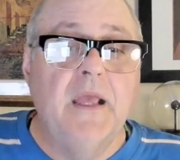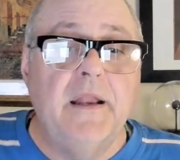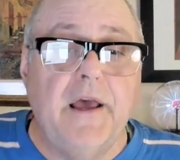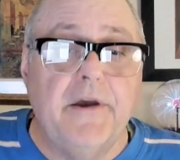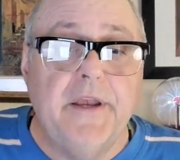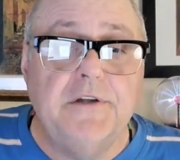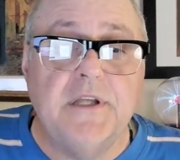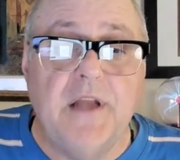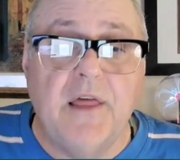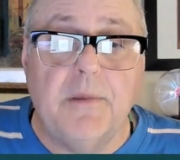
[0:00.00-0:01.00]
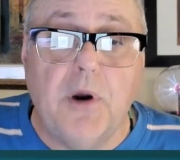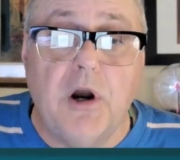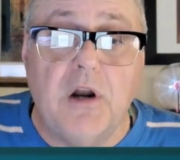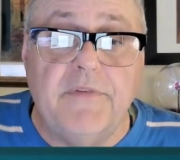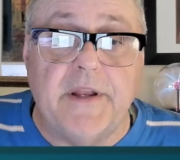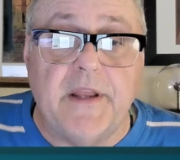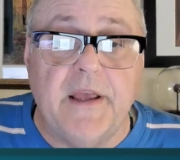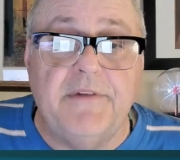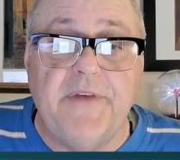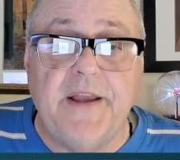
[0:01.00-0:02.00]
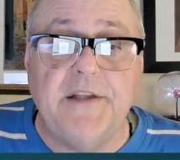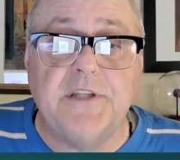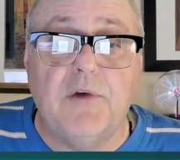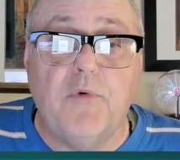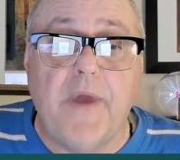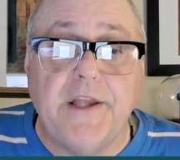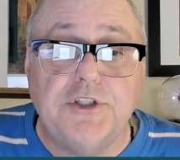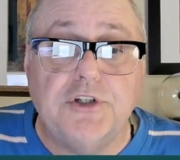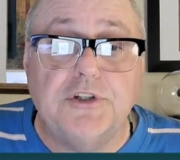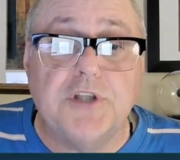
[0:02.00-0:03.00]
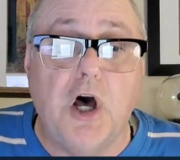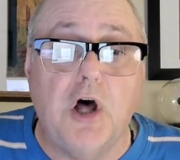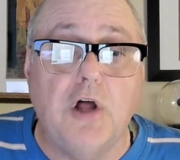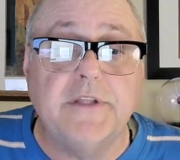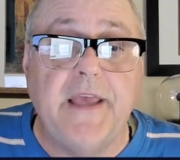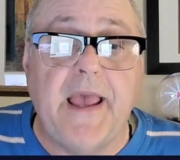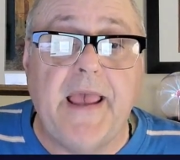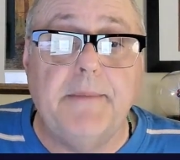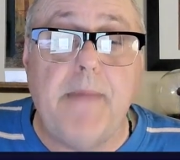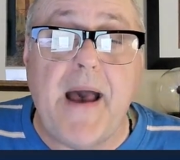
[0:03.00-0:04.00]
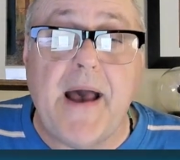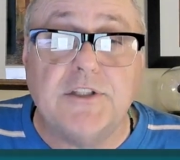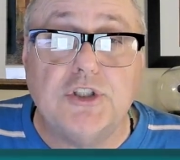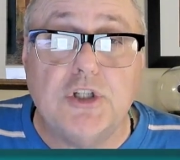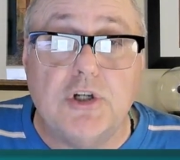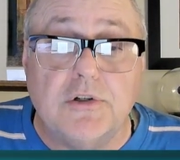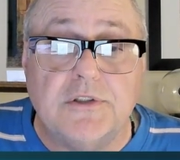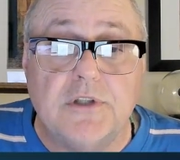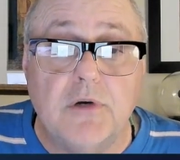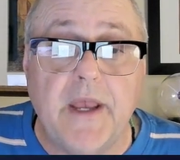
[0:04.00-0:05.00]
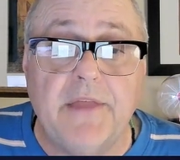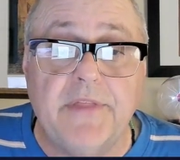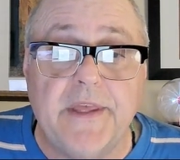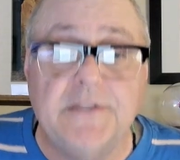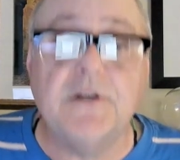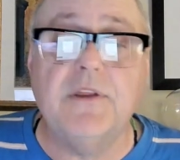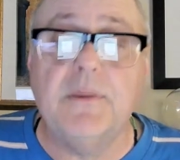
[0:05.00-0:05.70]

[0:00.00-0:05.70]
Now here's another part of it. Event arrangers called gamemasters. Okay, these are the